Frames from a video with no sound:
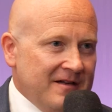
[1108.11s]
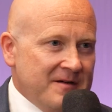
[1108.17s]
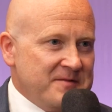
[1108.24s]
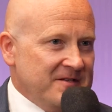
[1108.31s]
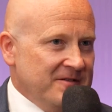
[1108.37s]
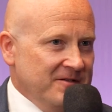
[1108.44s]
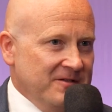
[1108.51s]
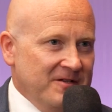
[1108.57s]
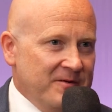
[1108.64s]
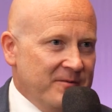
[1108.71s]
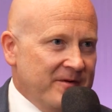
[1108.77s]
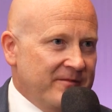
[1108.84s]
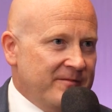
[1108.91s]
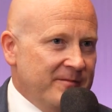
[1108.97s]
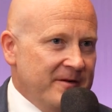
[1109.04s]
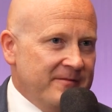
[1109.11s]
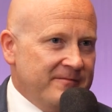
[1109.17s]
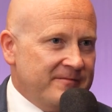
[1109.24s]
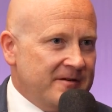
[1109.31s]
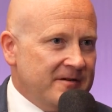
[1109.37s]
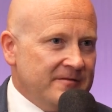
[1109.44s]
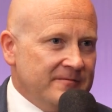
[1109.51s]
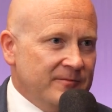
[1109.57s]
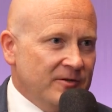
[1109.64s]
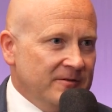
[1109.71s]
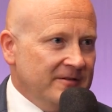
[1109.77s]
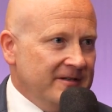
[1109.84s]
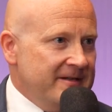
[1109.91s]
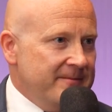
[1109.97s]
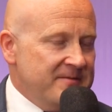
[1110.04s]
Absolutely. We've come
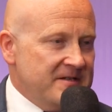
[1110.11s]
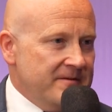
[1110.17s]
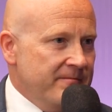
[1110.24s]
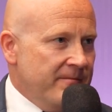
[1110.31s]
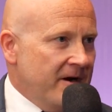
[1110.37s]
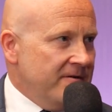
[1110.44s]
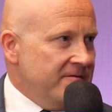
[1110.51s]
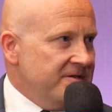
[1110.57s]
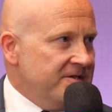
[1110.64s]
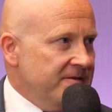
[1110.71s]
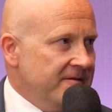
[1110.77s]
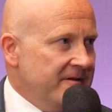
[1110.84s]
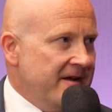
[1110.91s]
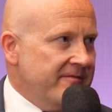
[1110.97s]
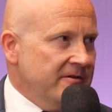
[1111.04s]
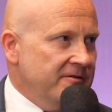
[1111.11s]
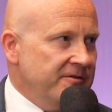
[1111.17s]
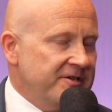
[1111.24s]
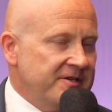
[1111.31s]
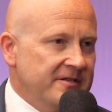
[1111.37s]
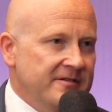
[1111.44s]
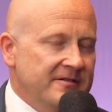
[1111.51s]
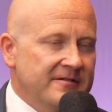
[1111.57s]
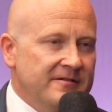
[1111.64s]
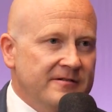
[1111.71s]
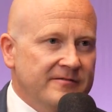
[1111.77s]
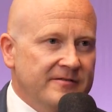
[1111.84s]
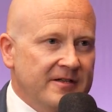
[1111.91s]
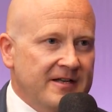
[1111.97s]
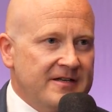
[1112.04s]
on leaps and bounds. The evolution
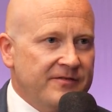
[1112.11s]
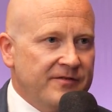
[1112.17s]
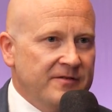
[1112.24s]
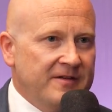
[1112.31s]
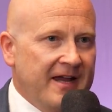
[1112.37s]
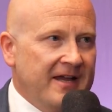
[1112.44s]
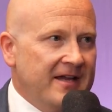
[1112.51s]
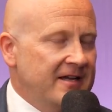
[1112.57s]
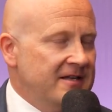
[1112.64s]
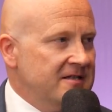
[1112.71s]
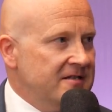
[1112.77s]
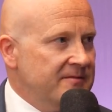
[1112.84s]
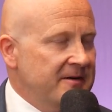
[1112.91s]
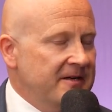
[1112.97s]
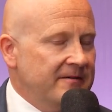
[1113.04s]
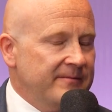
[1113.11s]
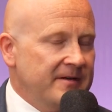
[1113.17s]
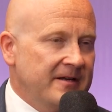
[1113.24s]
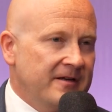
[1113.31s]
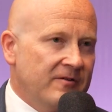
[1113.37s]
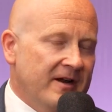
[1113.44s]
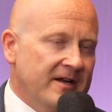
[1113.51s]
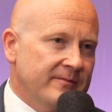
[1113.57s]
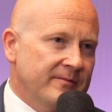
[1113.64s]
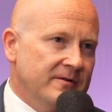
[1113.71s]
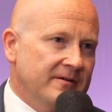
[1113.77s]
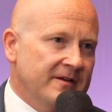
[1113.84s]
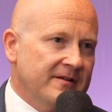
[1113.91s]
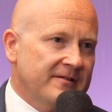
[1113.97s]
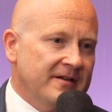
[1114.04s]
over the last few decades has been
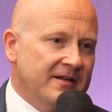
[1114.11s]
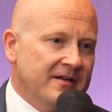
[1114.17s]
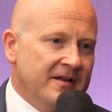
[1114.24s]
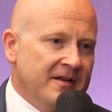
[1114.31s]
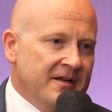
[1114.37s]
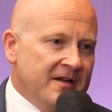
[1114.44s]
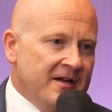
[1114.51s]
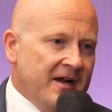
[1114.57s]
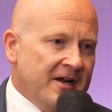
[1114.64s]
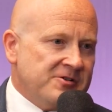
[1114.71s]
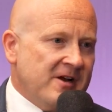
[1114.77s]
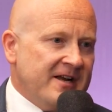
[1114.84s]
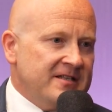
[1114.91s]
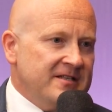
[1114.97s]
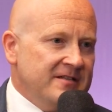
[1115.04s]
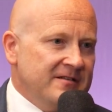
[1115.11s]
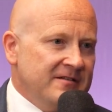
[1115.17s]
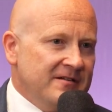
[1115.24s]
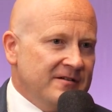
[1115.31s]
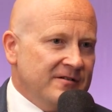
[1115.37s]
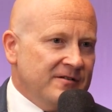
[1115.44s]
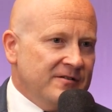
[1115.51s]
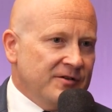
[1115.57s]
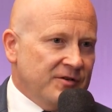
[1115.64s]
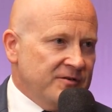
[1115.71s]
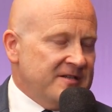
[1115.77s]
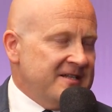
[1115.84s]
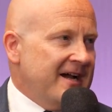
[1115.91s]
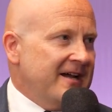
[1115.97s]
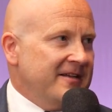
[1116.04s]
incredible. And I think attracting good
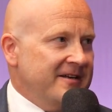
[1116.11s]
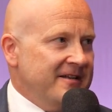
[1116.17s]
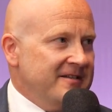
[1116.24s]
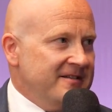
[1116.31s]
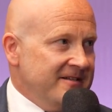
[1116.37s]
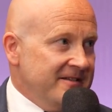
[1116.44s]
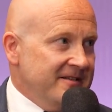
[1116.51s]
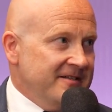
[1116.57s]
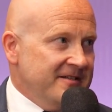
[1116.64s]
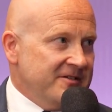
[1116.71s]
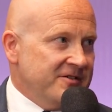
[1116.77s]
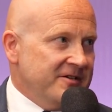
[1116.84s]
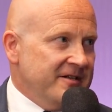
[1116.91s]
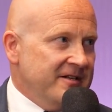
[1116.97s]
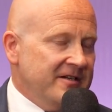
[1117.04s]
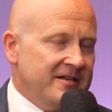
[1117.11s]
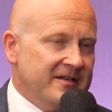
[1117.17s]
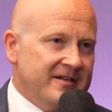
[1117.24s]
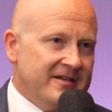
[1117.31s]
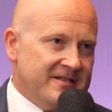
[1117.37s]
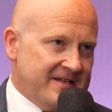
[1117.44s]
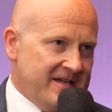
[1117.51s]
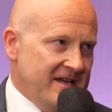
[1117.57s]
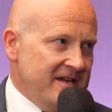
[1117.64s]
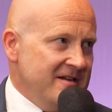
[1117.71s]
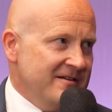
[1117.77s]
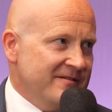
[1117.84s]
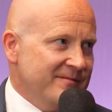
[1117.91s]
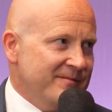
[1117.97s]
talent into the industry is key,